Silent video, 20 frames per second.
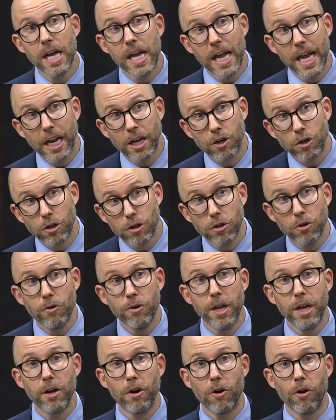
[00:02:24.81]

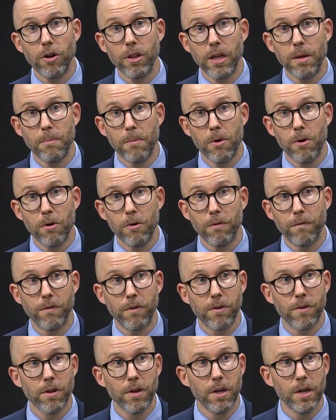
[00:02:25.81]
including early
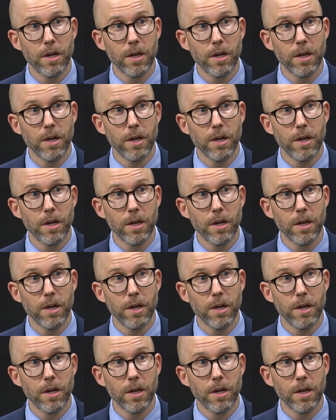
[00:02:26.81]
moves